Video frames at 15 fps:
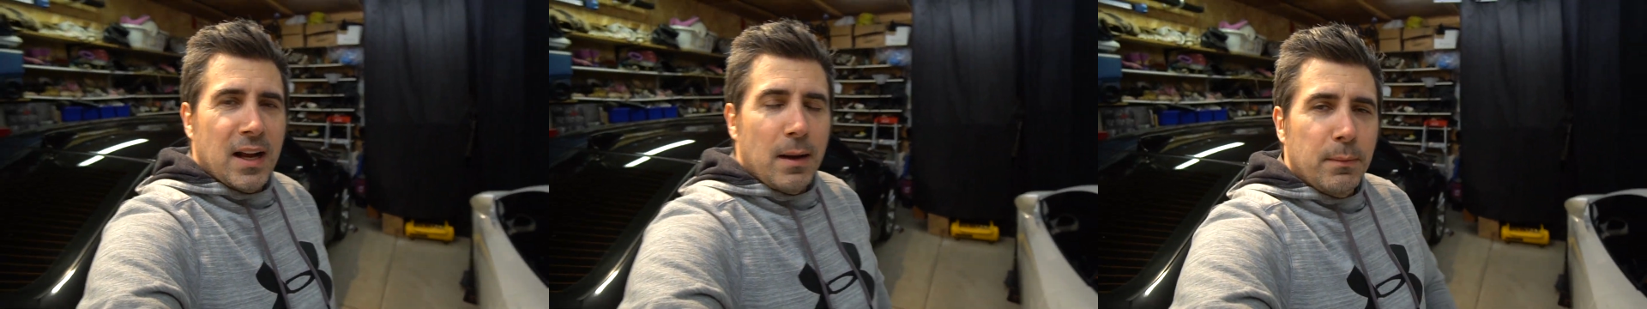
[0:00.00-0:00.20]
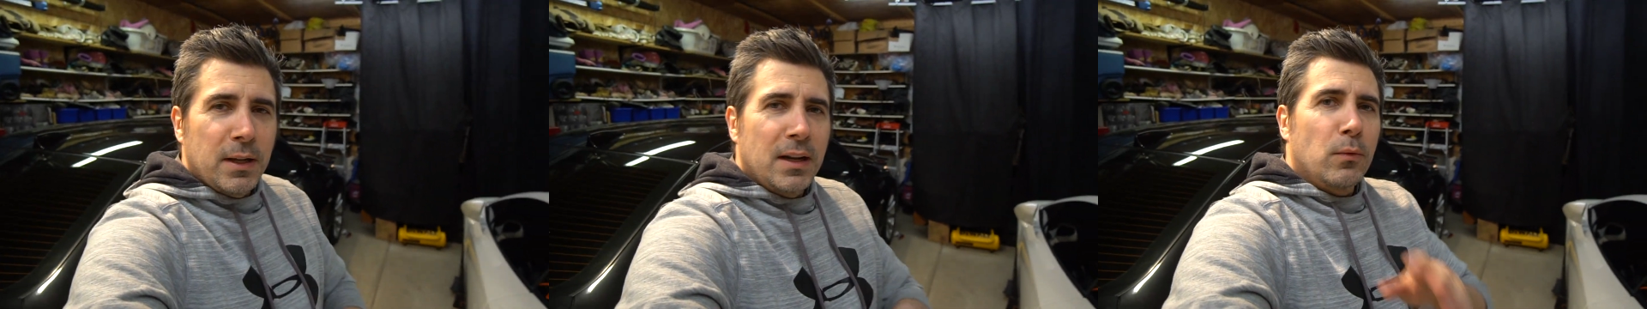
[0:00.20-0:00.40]

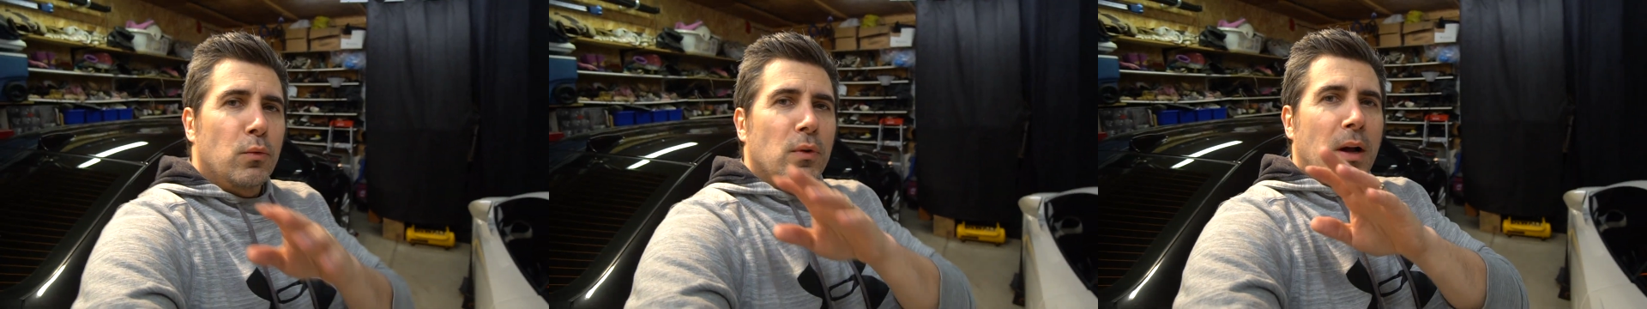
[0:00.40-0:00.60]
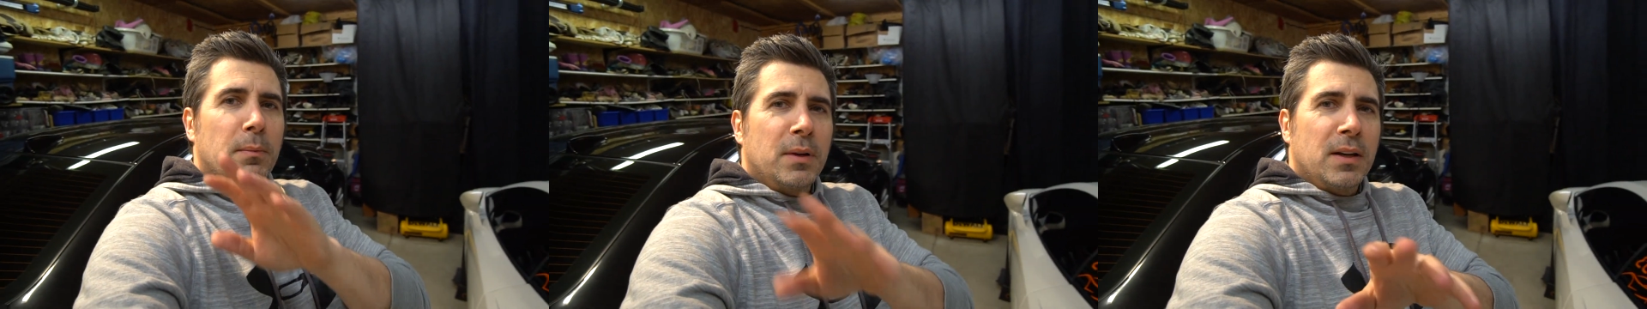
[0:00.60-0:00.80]
I'm
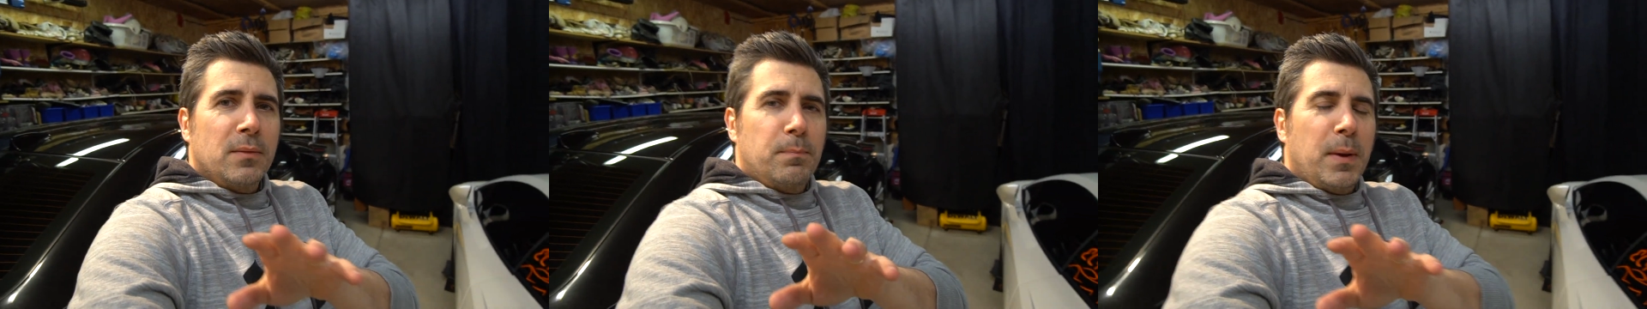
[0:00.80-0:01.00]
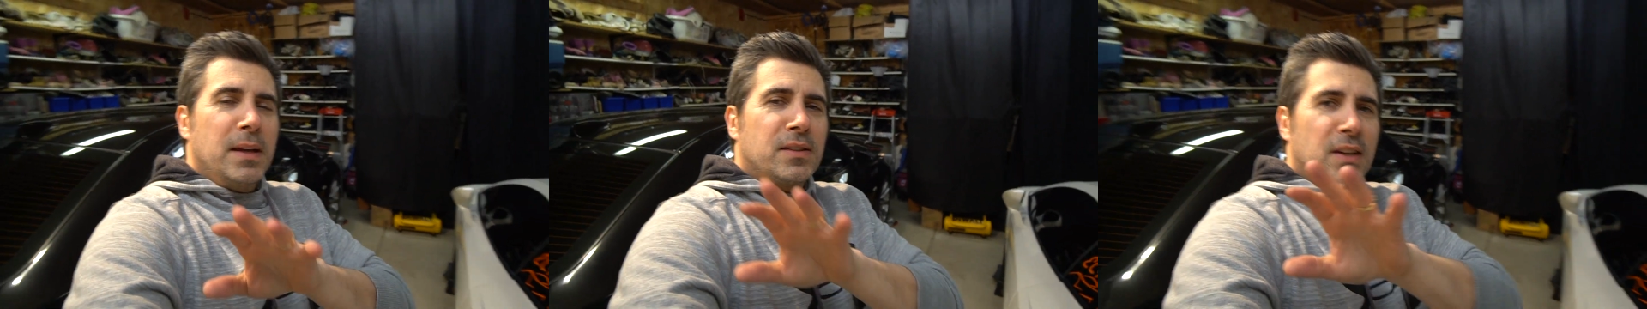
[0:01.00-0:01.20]
gonna
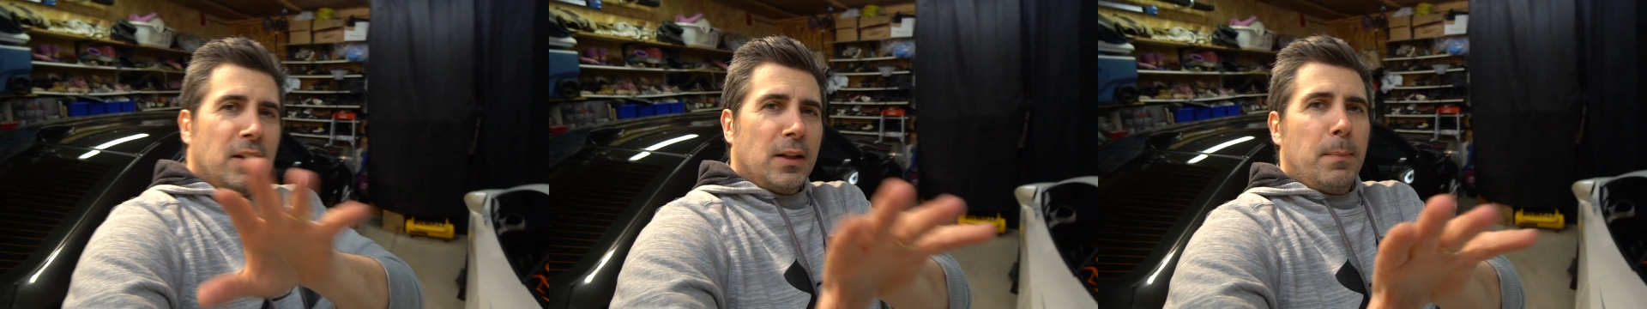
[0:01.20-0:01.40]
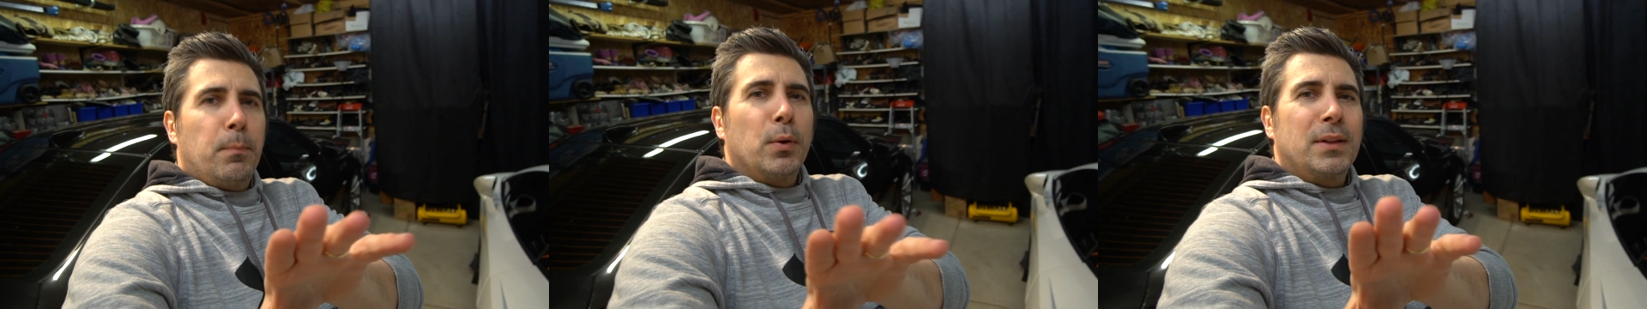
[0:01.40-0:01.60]

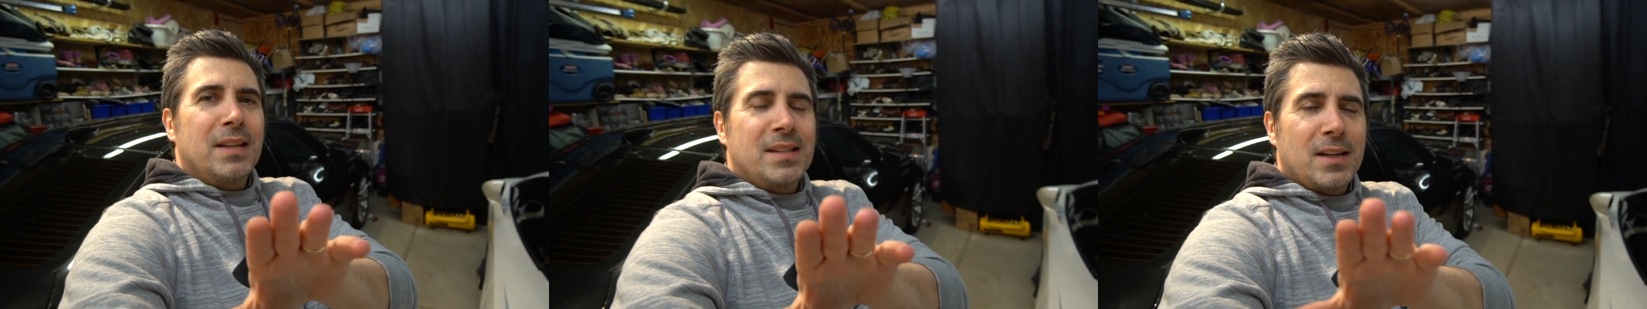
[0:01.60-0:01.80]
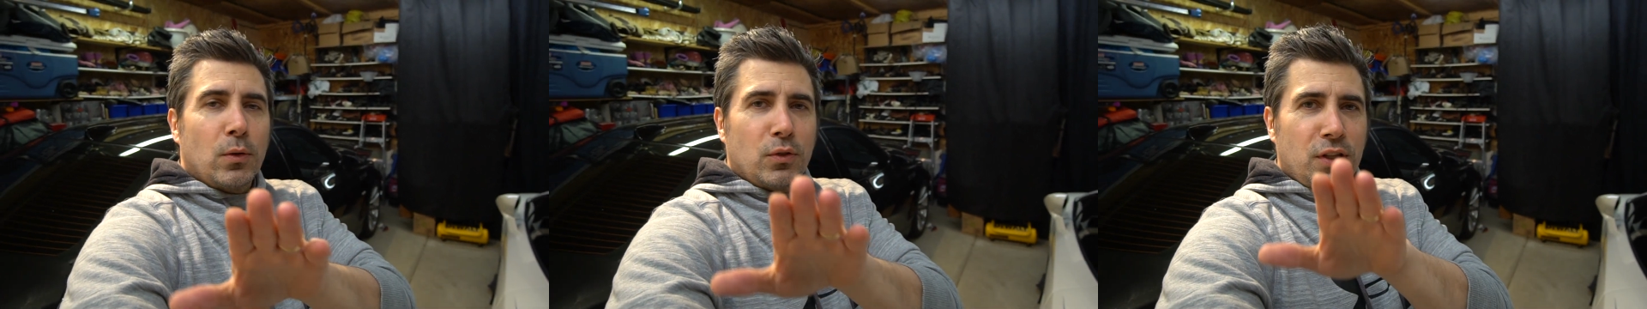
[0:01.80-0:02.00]
basically put
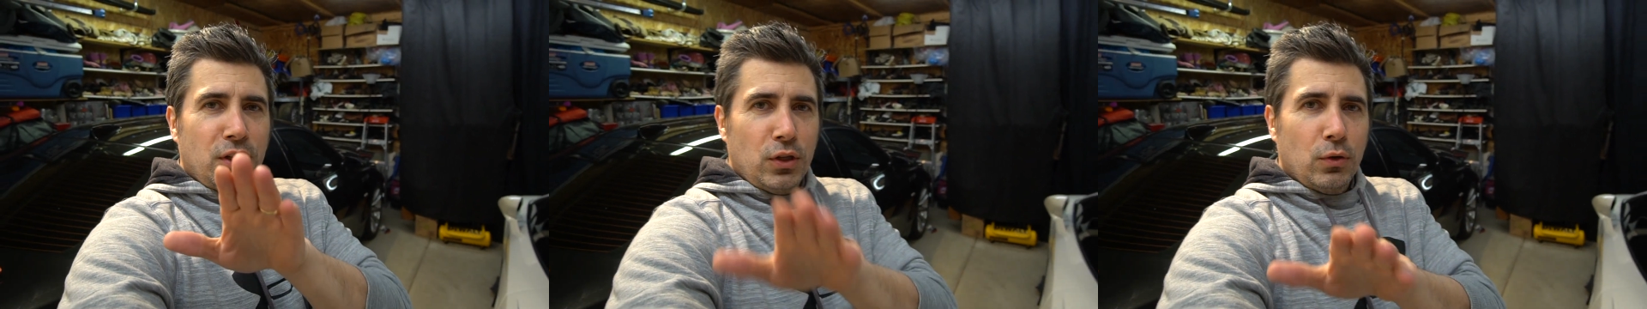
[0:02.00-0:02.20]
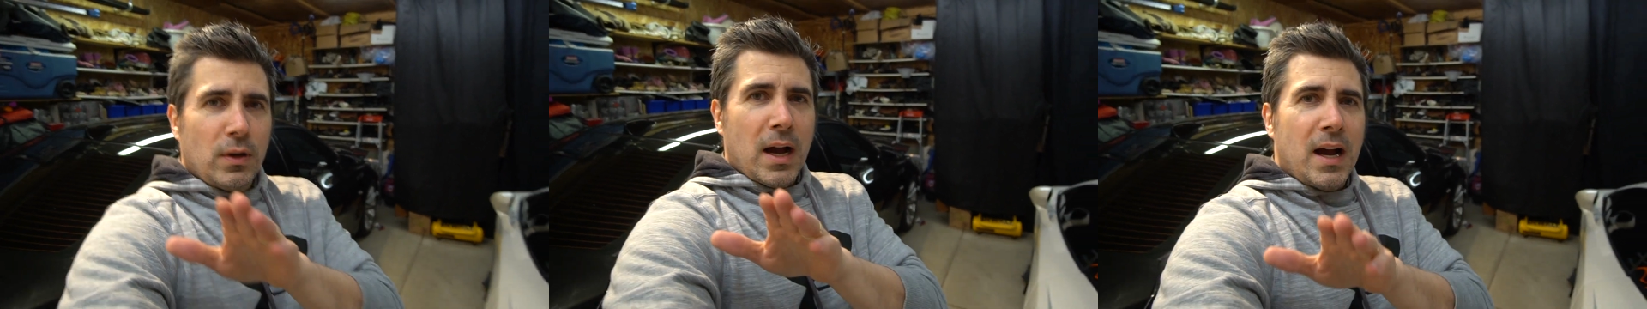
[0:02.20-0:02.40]
this out to
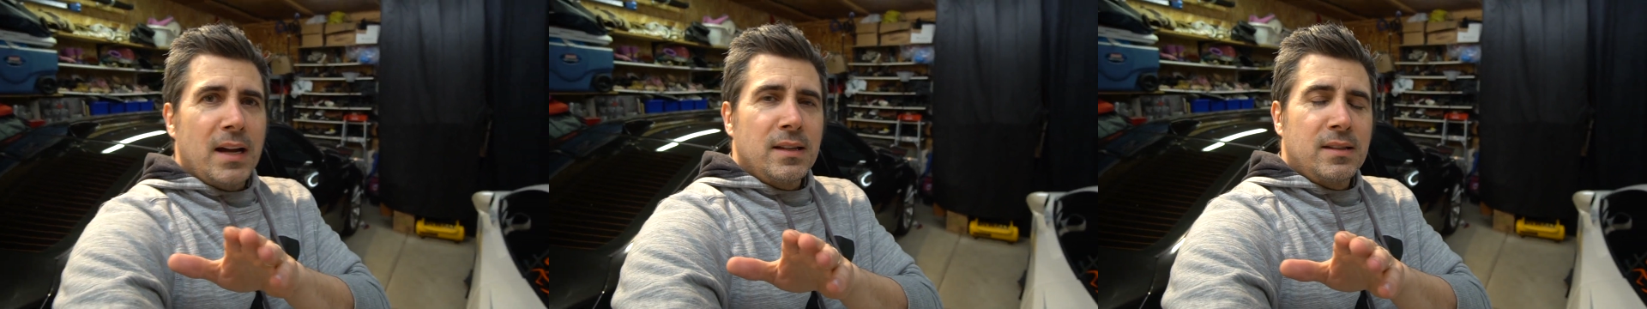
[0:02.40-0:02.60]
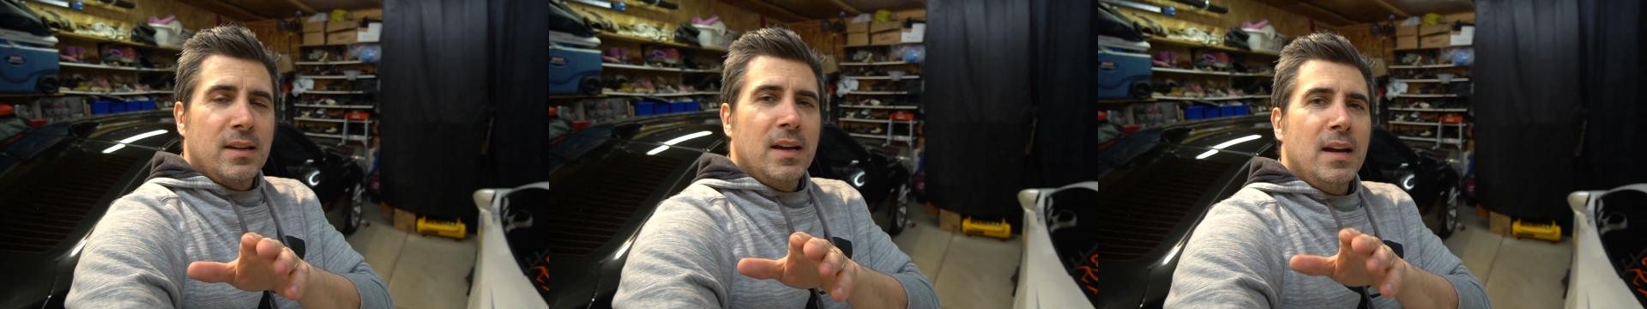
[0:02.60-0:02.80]
you
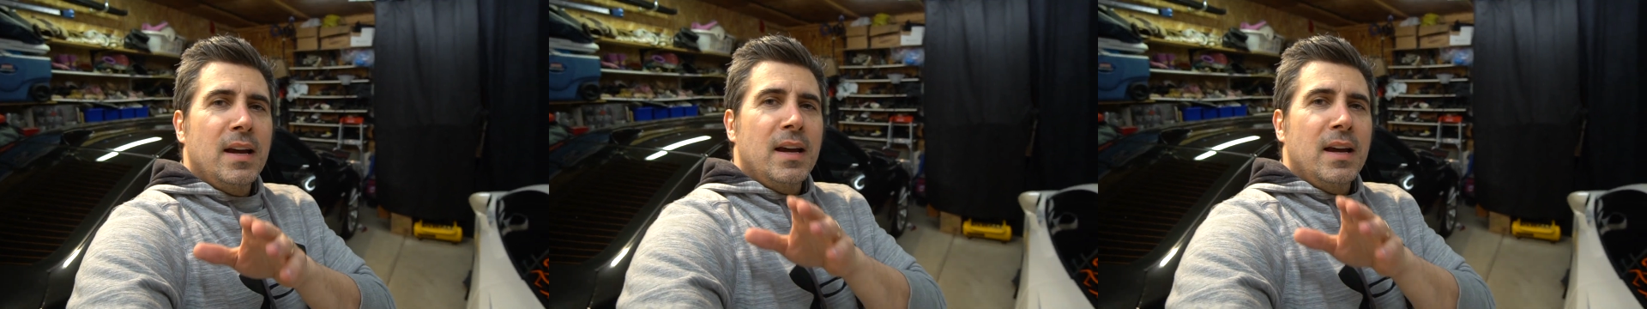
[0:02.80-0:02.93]
guys